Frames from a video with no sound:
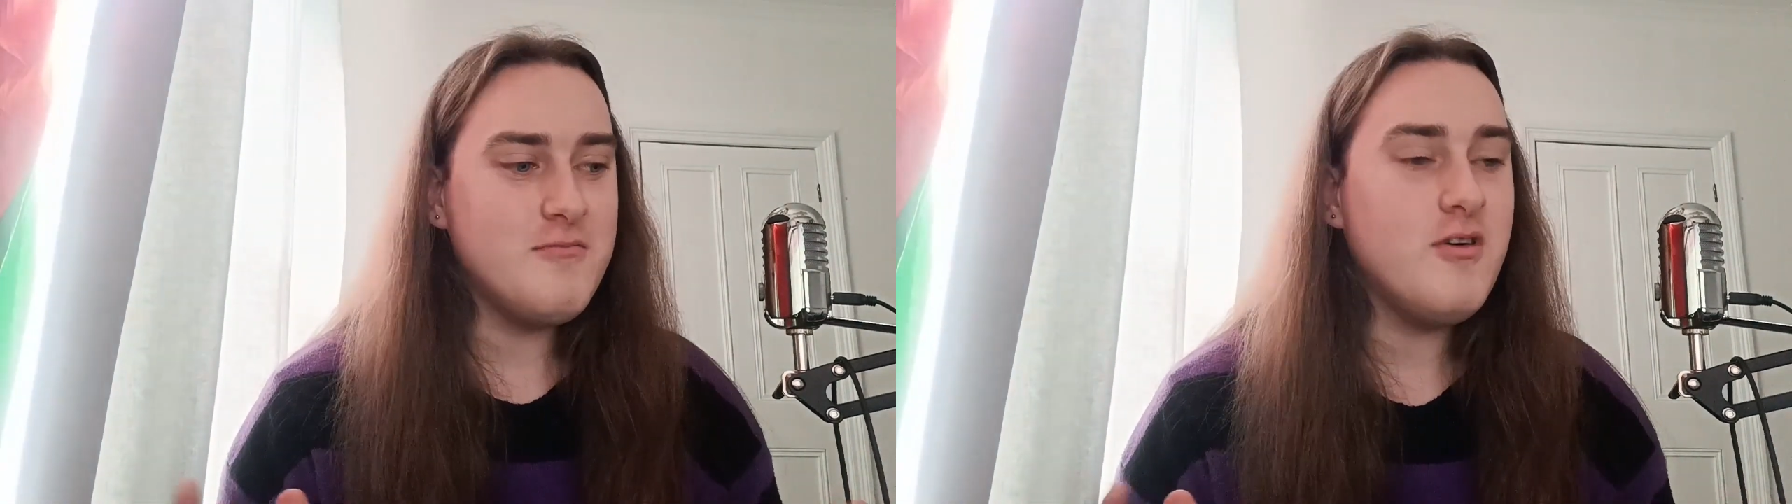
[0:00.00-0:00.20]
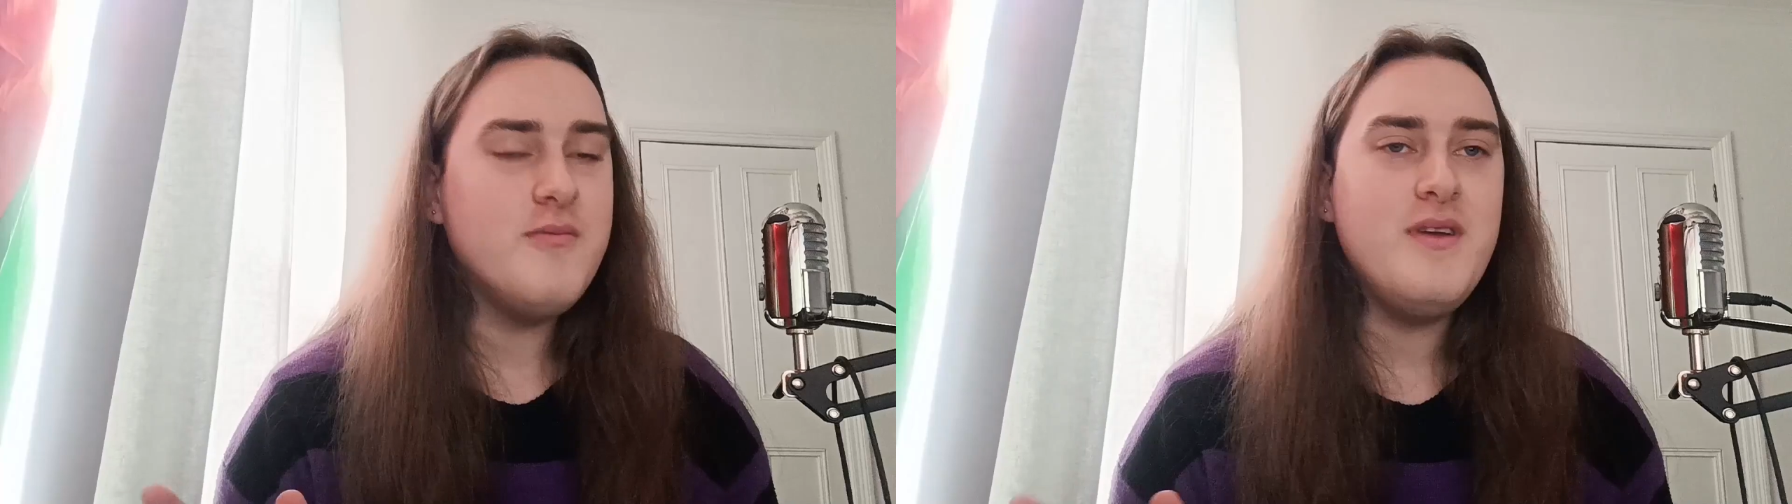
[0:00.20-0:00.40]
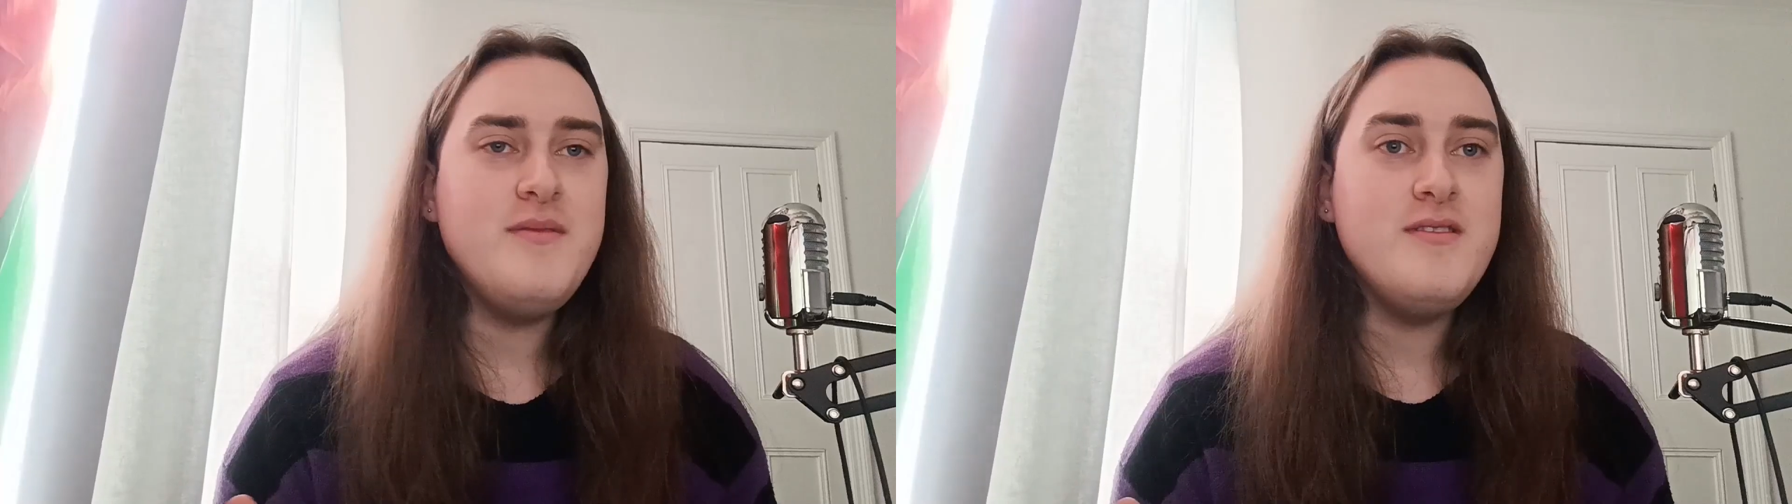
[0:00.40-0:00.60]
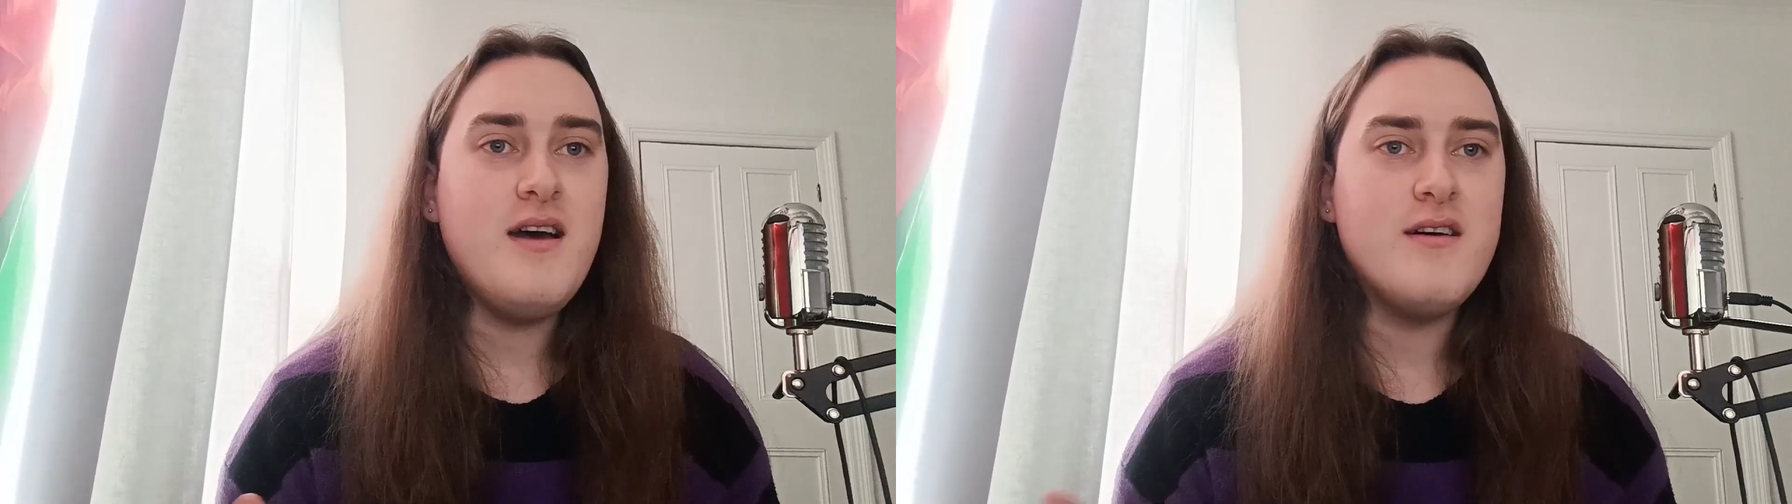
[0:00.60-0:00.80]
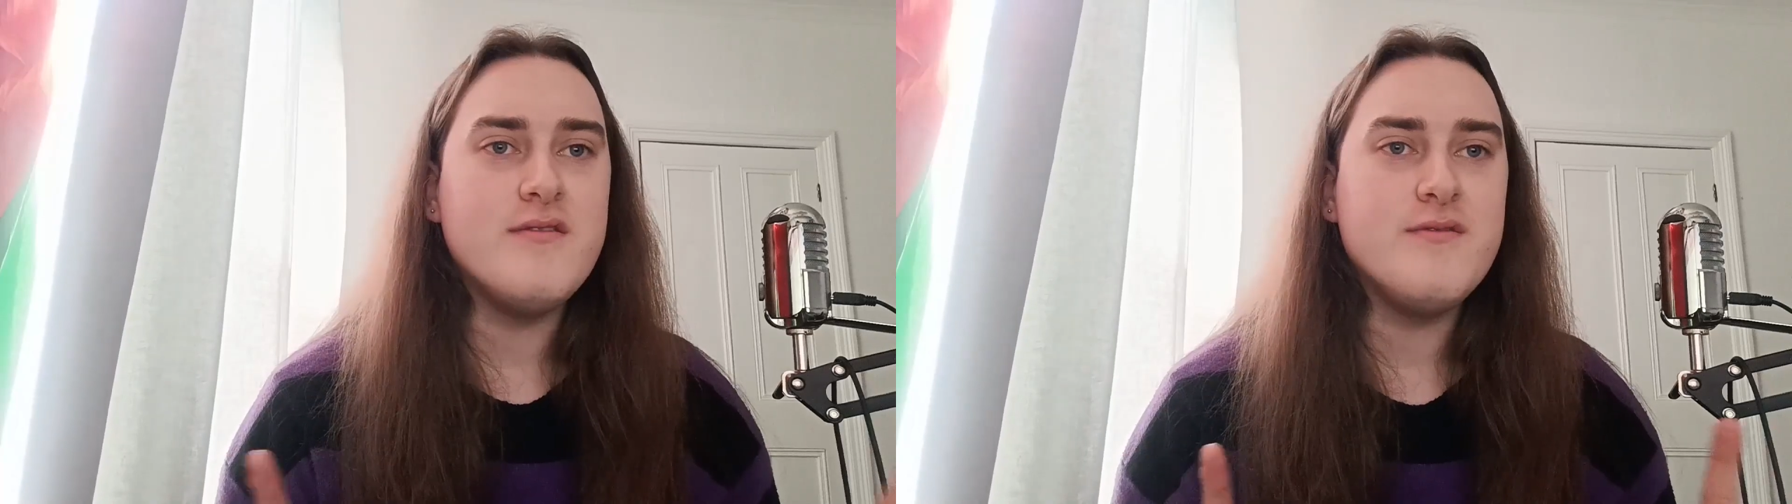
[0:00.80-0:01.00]
Well, maybe you
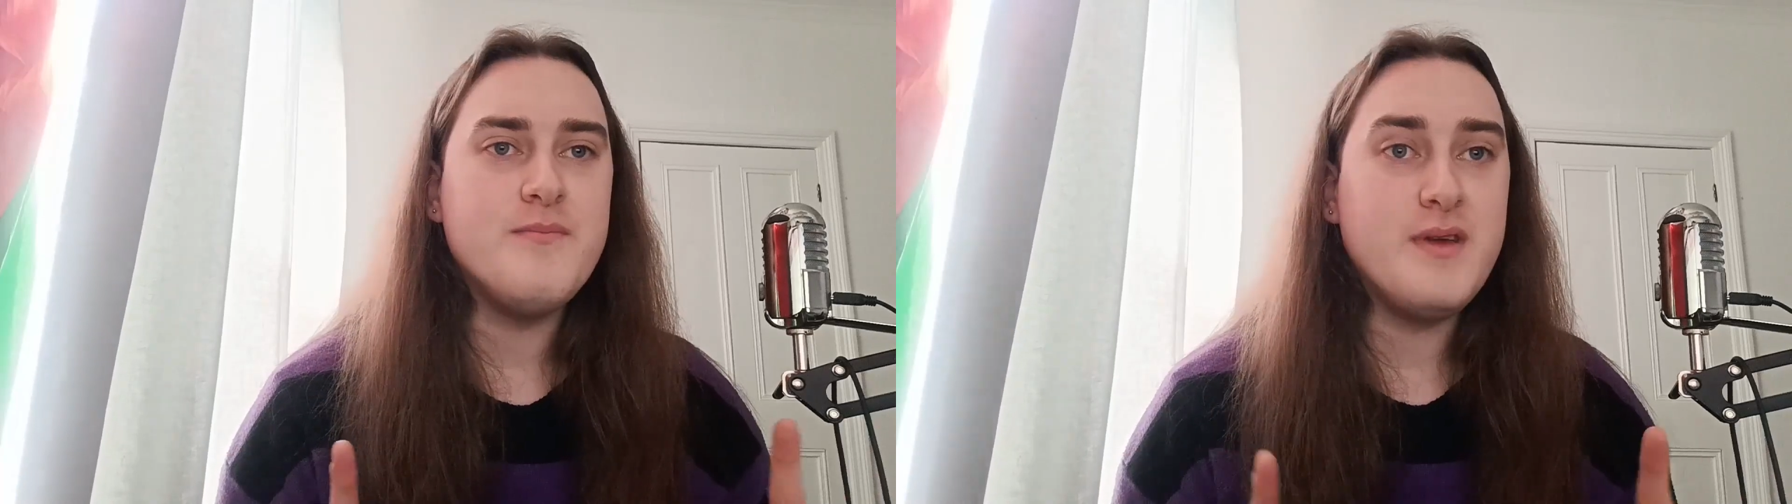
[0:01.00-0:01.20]
have,